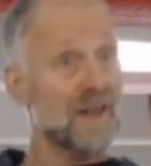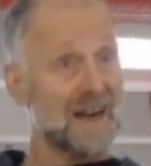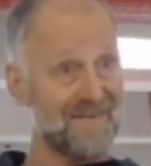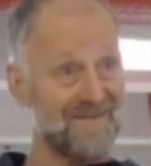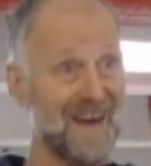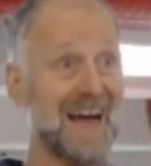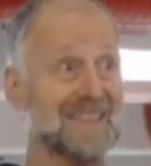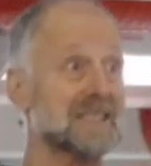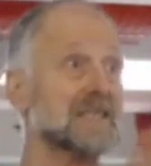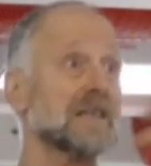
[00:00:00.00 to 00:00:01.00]
for that
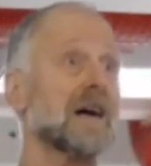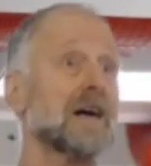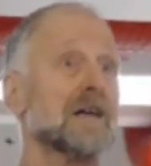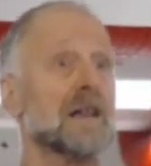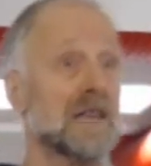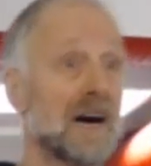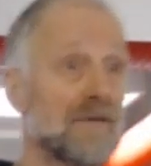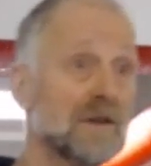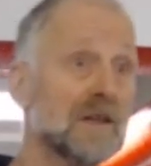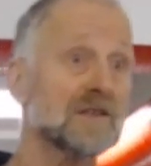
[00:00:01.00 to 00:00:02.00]
advanced
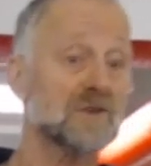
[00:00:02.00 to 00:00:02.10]
level.